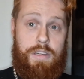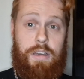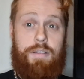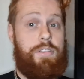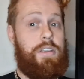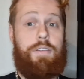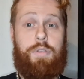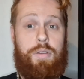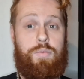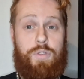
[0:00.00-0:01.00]

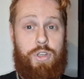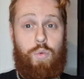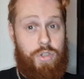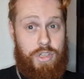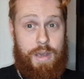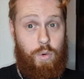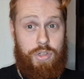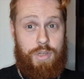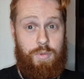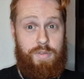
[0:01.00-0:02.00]
Do you want to now watch
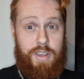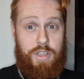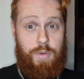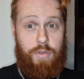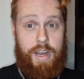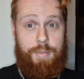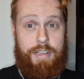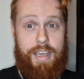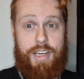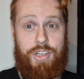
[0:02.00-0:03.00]
this movie because of my
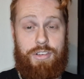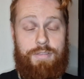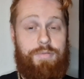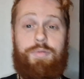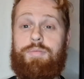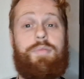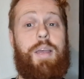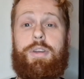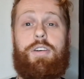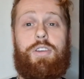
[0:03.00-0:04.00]
recommendation?
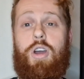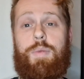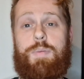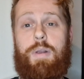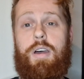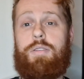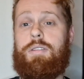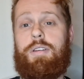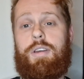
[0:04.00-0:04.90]
Let me know in the comments below.